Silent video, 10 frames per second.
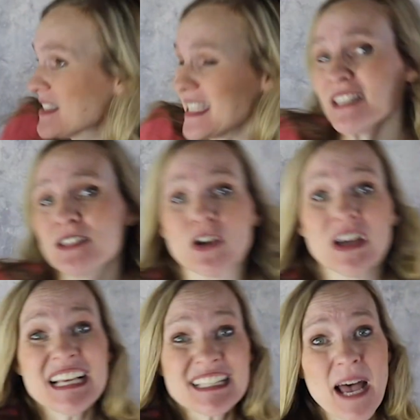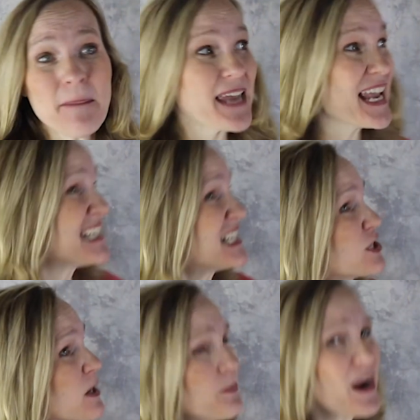sister. Some days it's
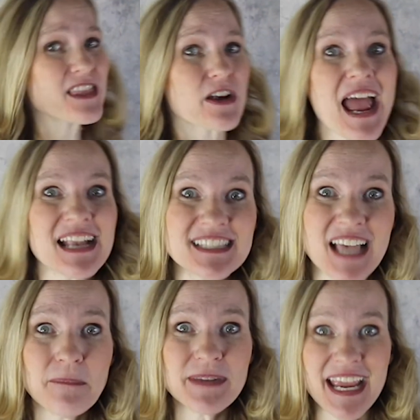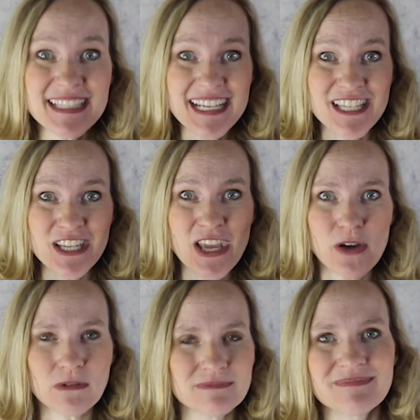your brother. And some days it's
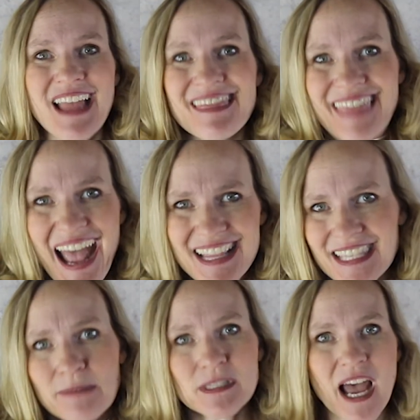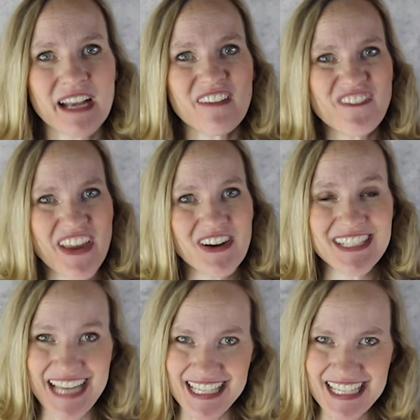you. That seems kind of fair,
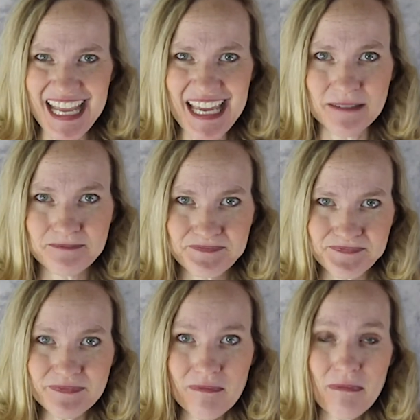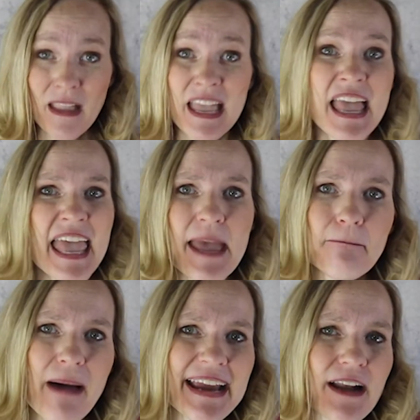doesn't it? It
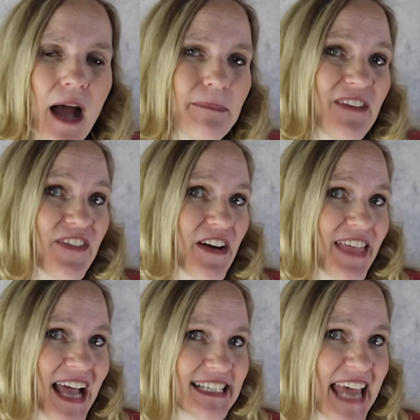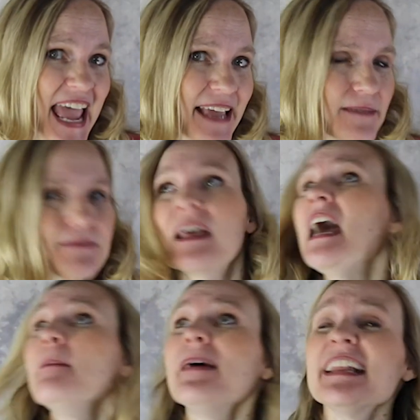might not be fair that day,
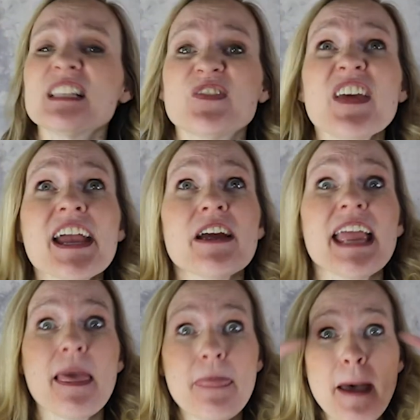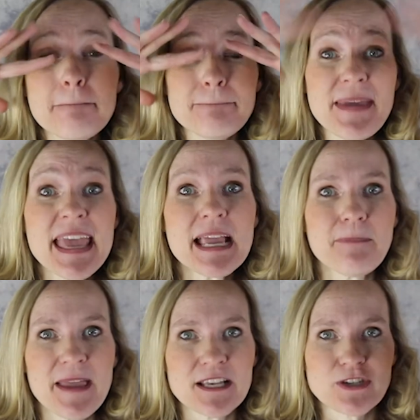but it's fair in the big
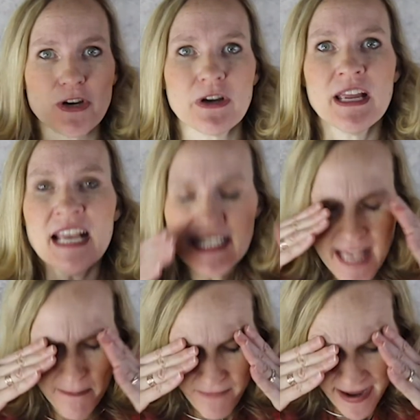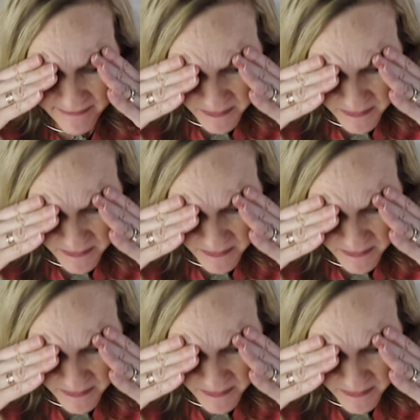picture. Sometimes